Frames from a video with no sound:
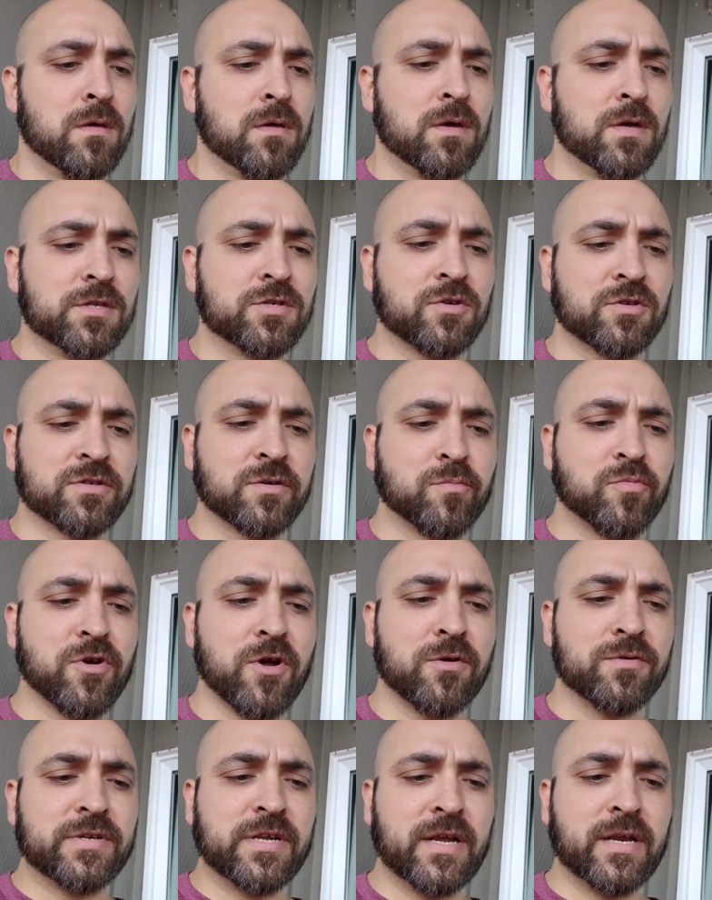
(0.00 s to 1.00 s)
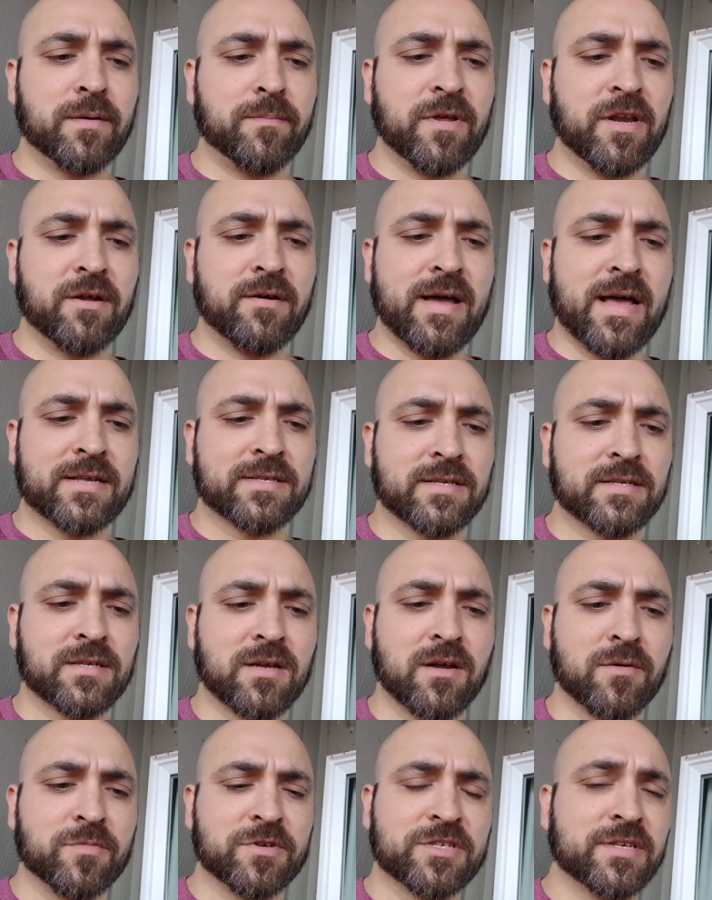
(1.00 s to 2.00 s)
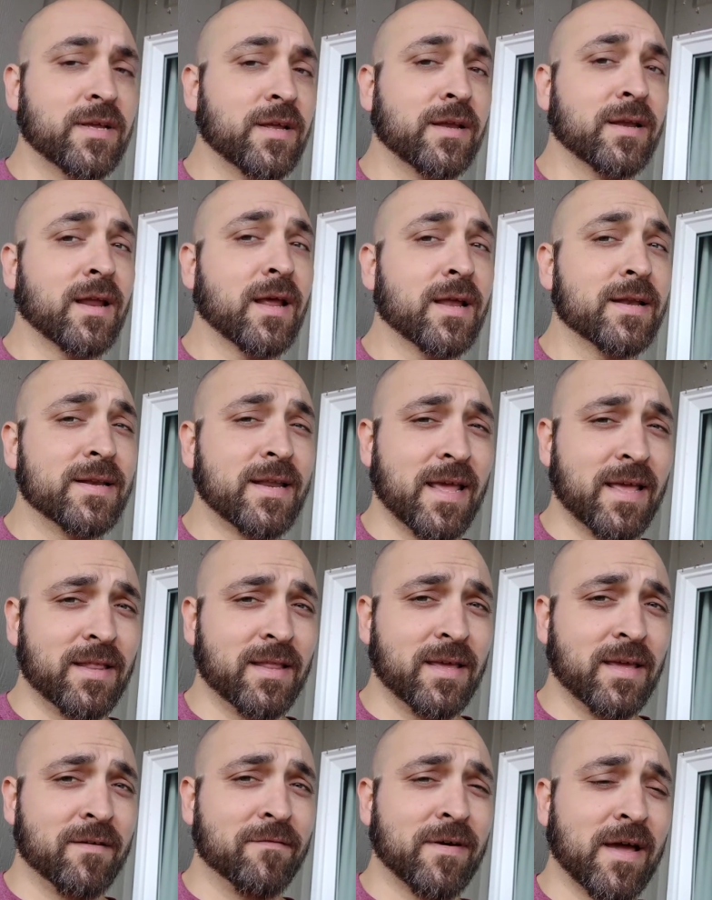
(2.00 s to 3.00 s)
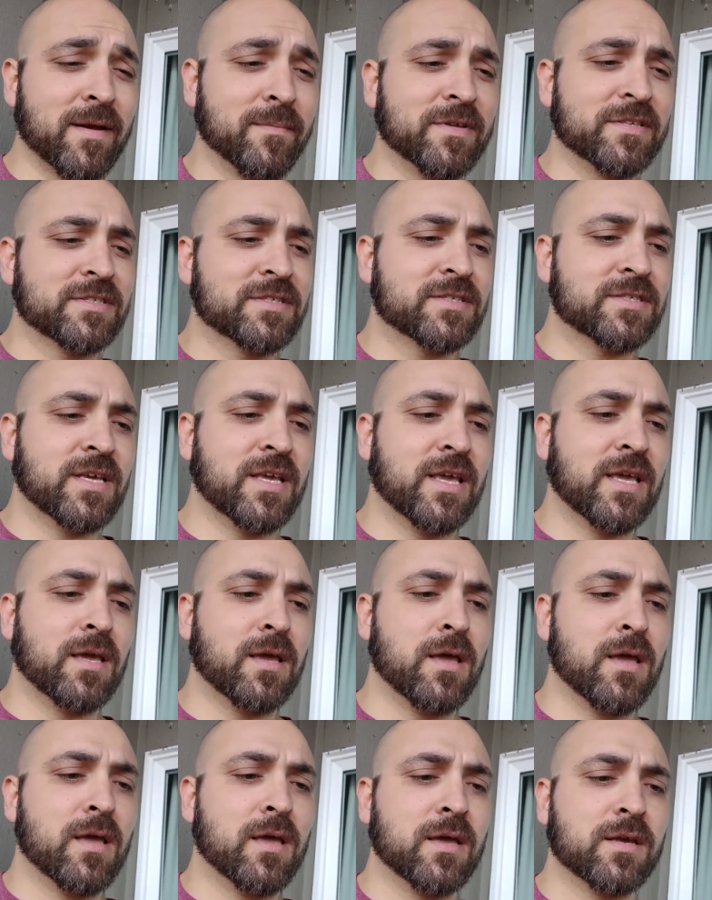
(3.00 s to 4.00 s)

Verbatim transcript: good source of protein, amino acids, 100% daily vitamin C,